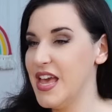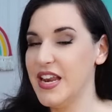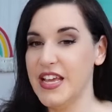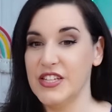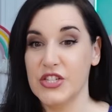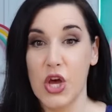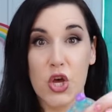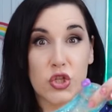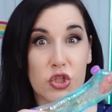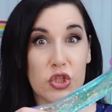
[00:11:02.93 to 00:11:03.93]
It is
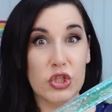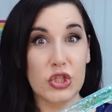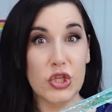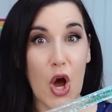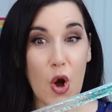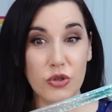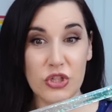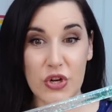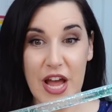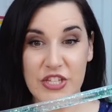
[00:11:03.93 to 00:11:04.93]
so
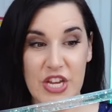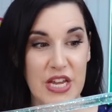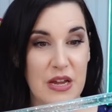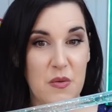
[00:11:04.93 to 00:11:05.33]
stretchy.